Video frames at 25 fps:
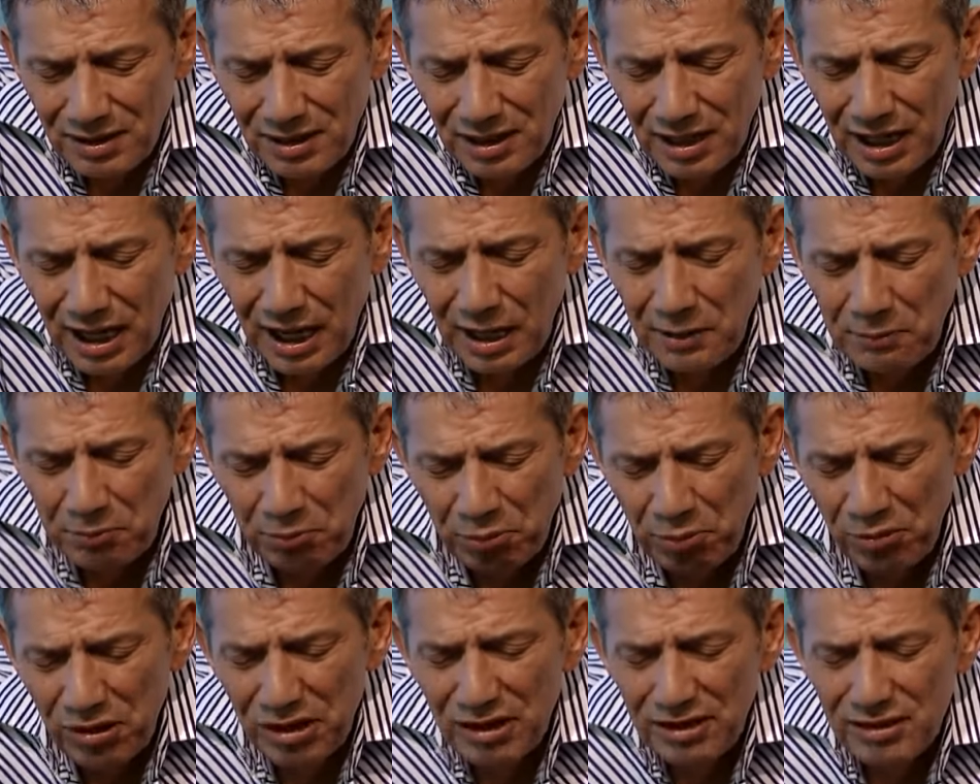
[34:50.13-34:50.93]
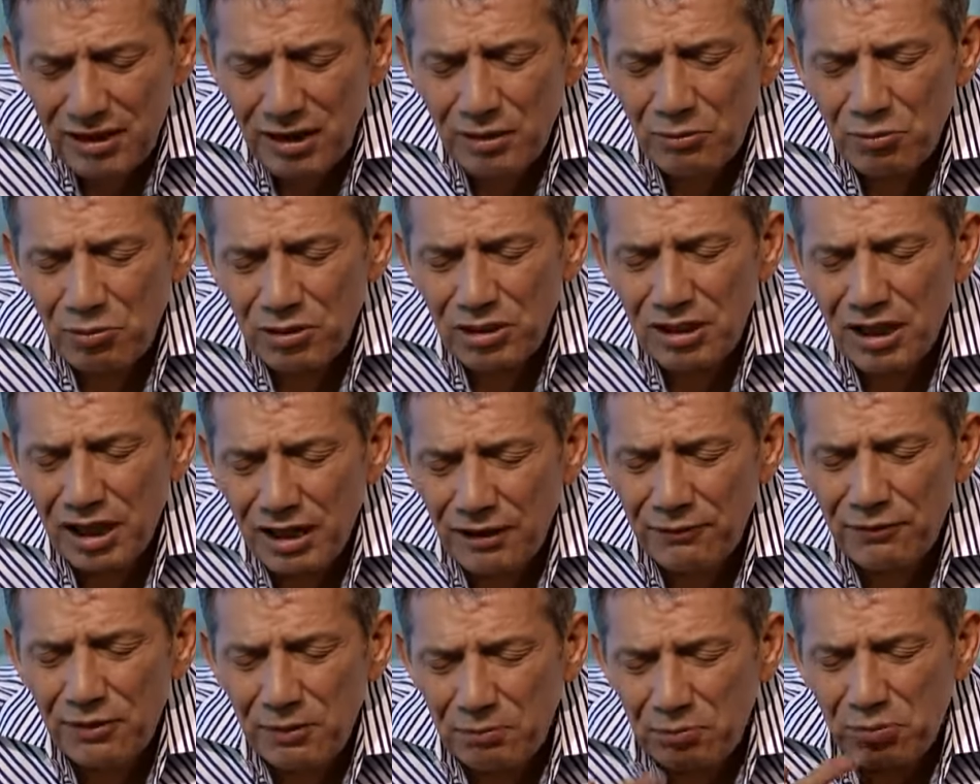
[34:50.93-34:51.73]
I pray that we
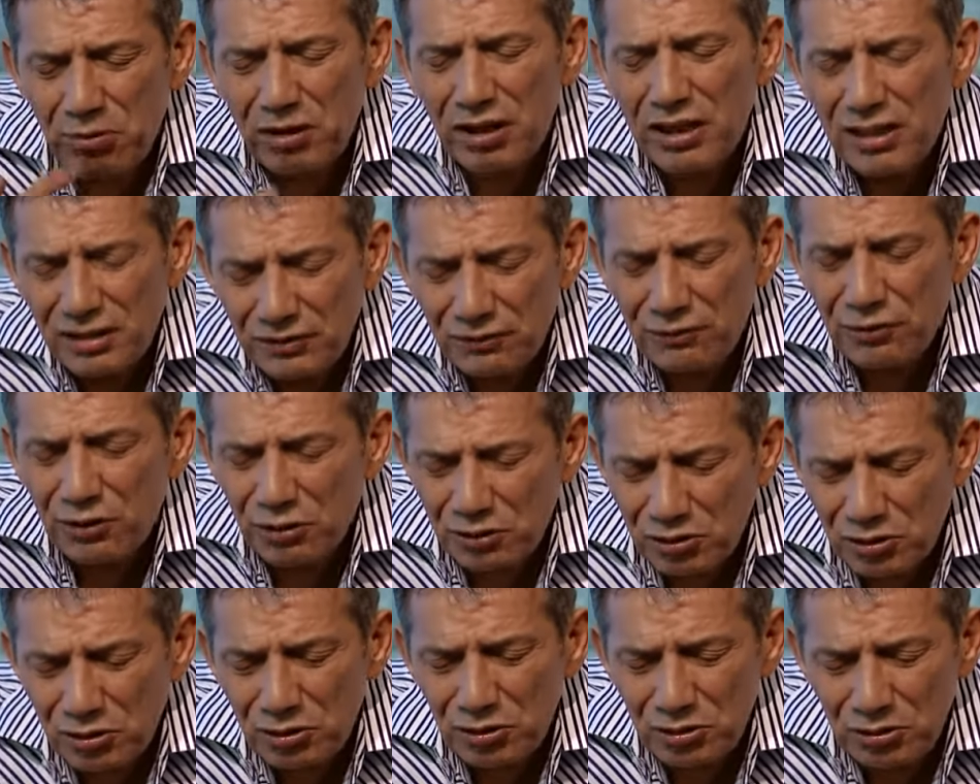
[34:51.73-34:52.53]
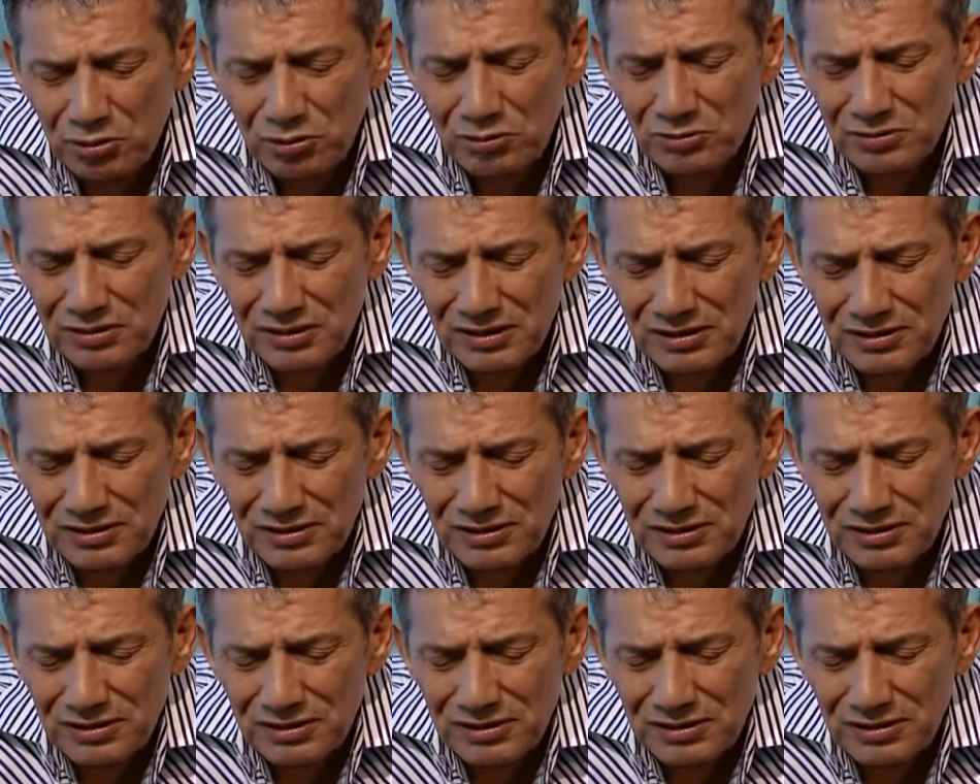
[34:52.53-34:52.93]
have a place for you,